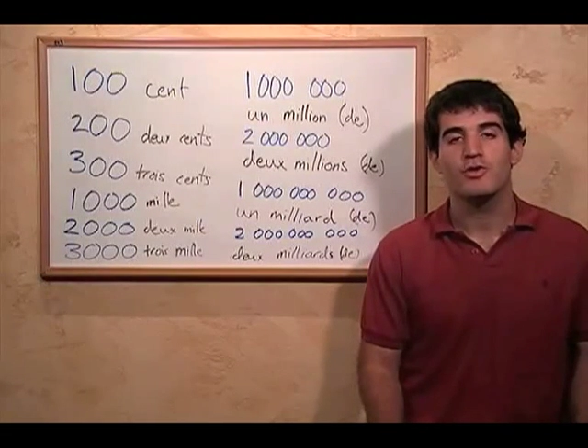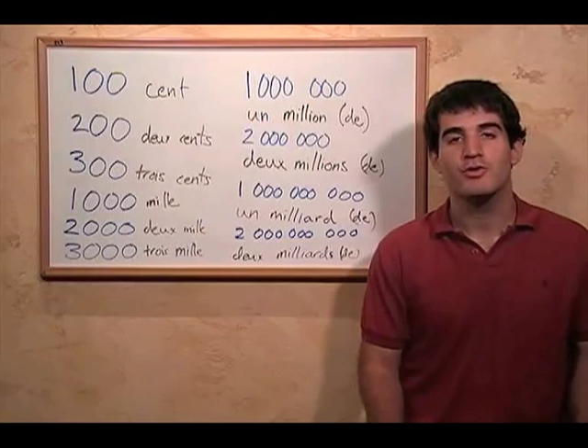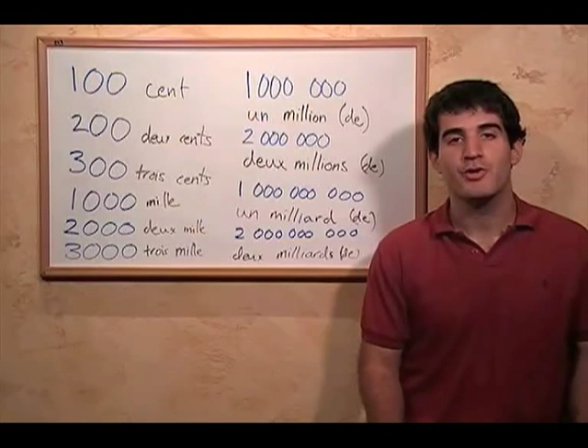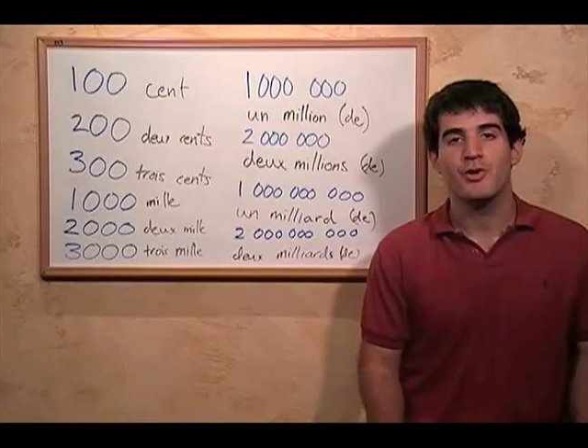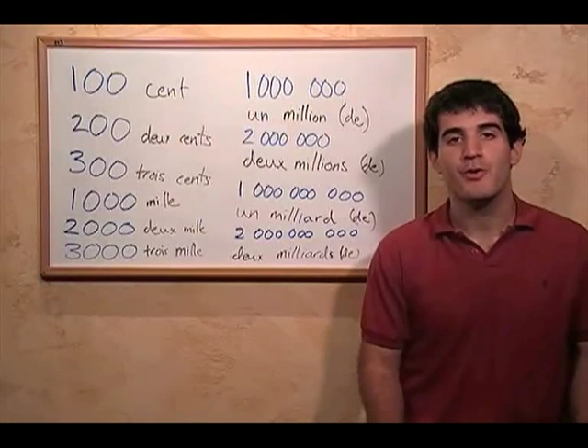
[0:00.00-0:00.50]

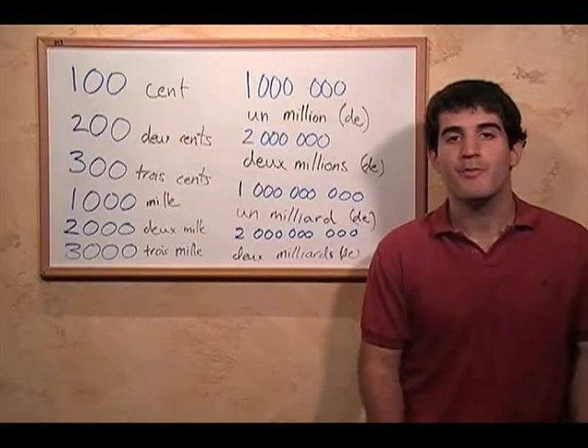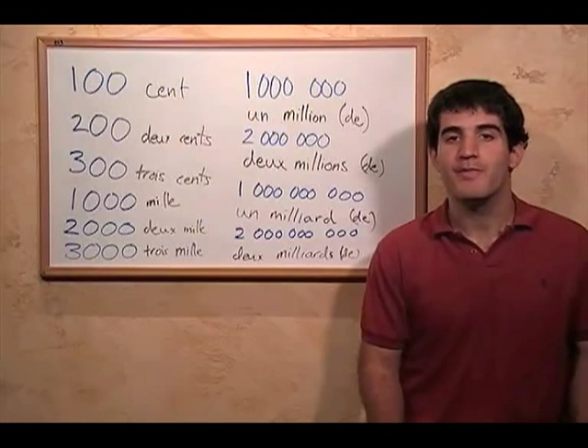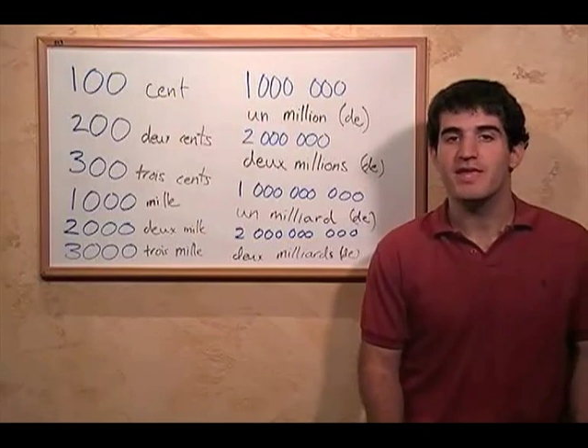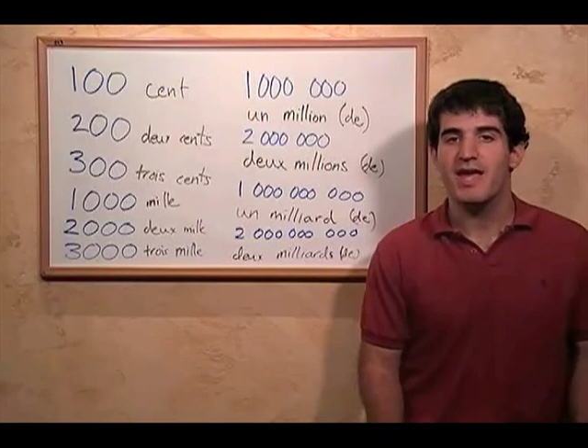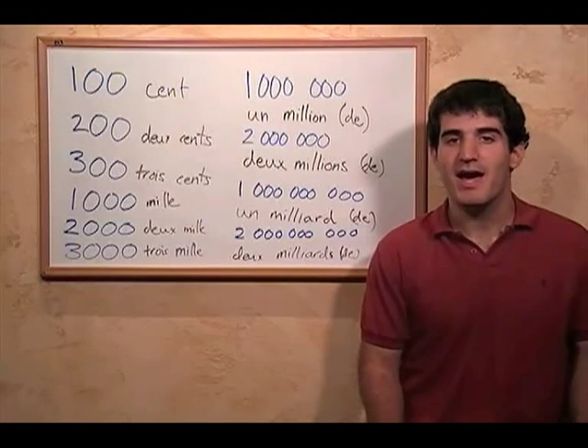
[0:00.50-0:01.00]
de
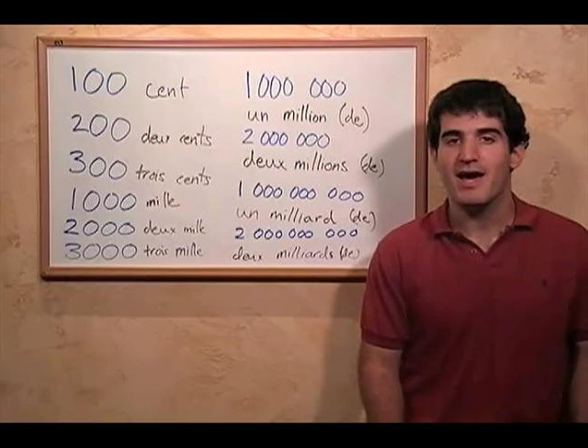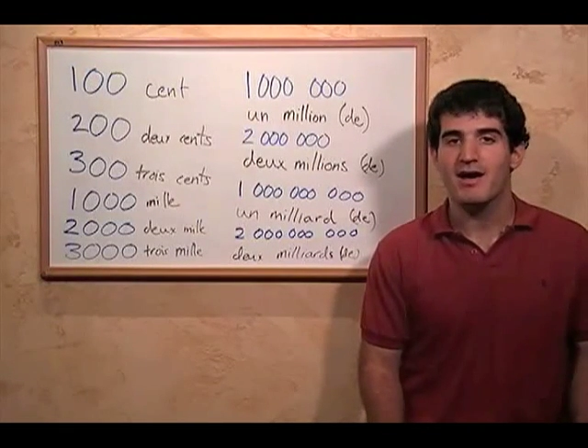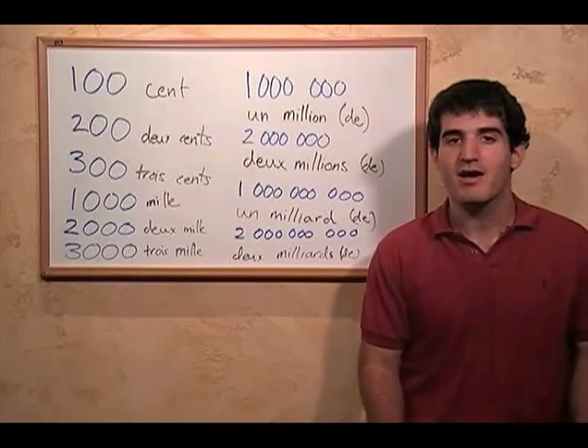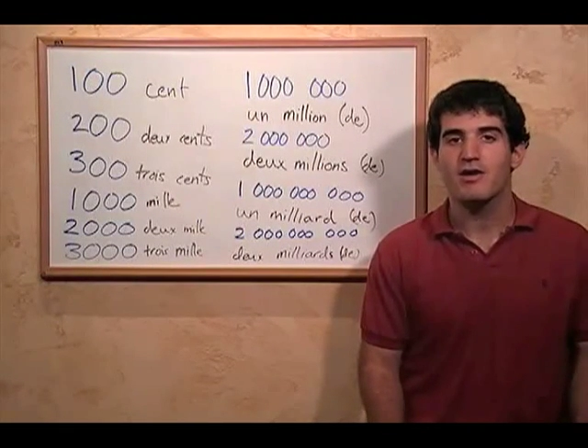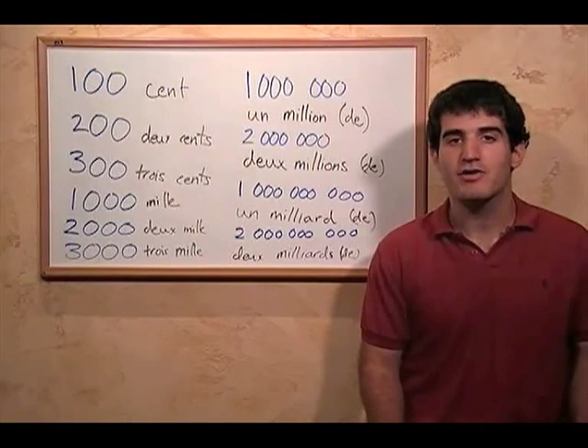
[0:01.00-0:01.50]

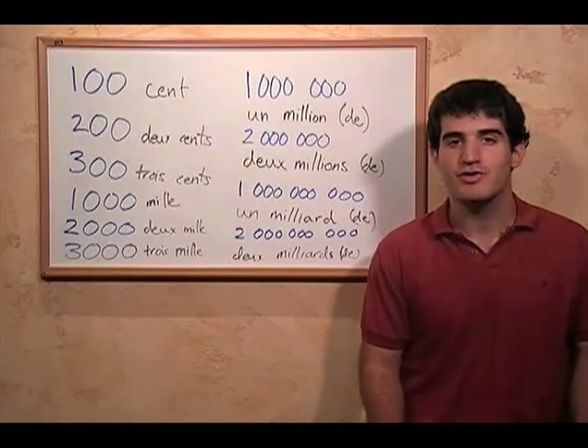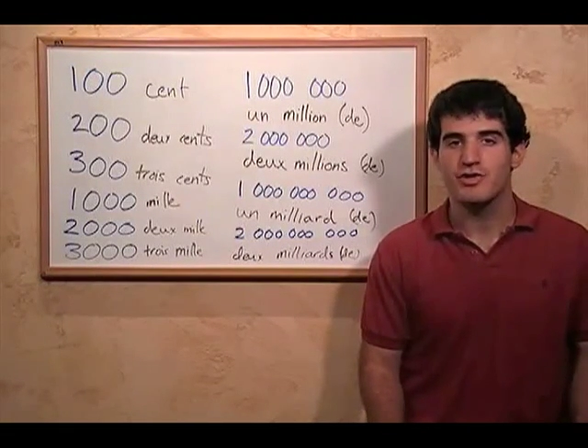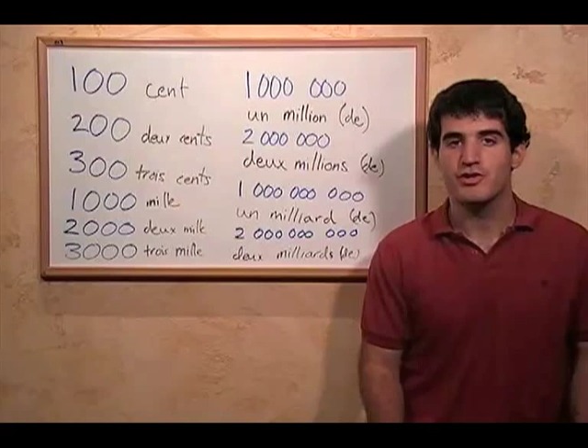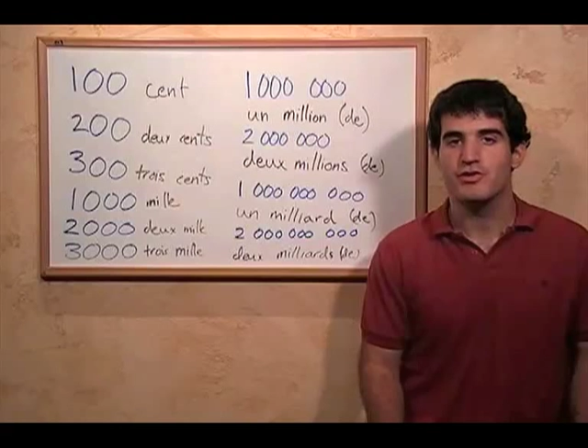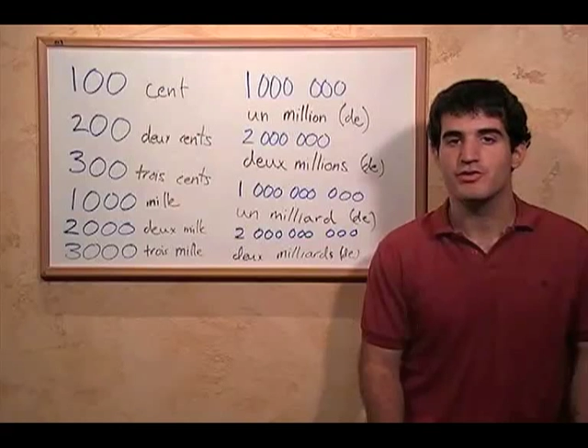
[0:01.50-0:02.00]
milliards
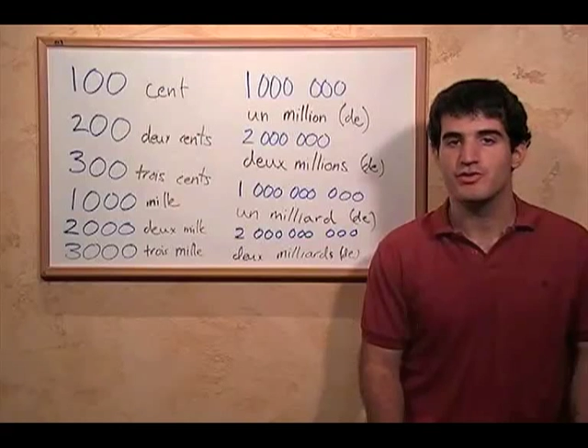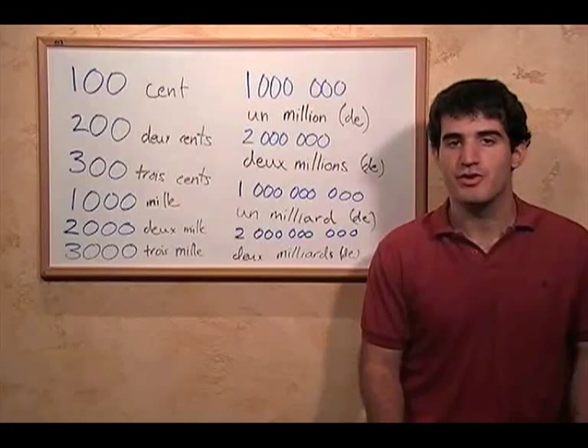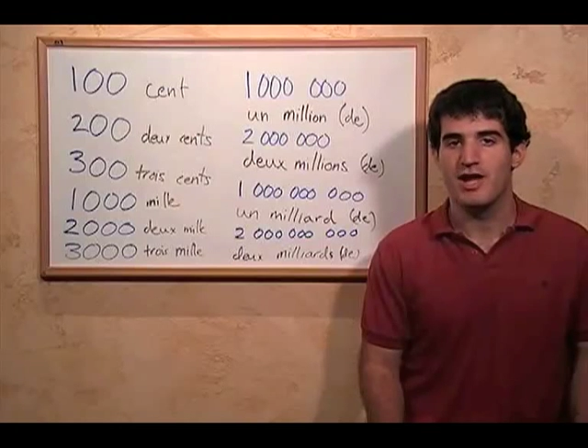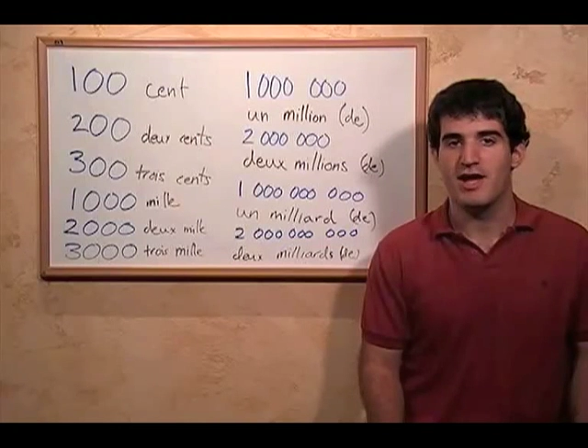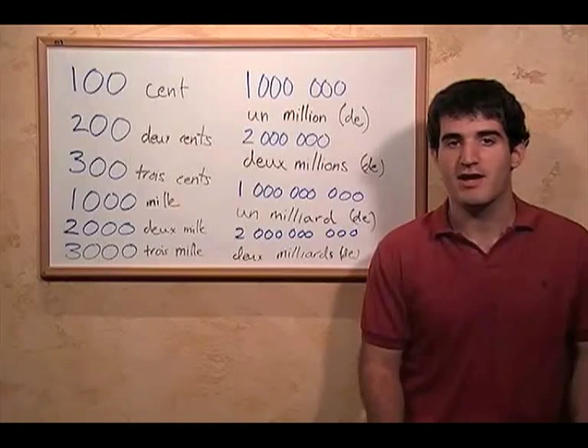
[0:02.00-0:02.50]
de
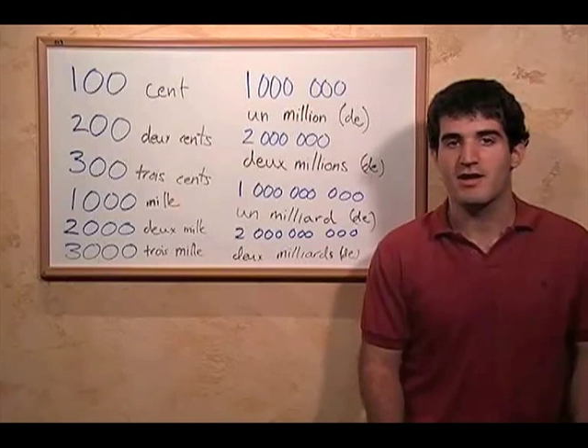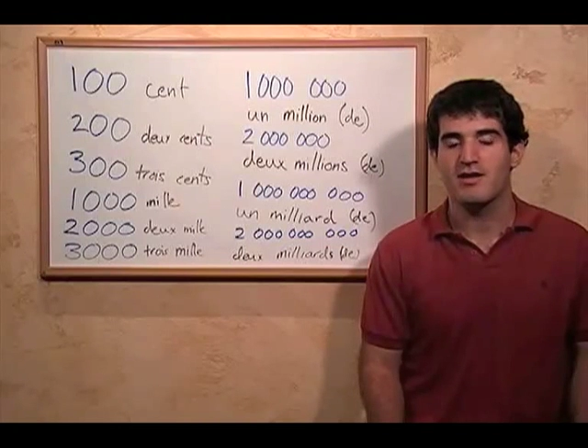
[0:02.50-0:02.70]
dollars,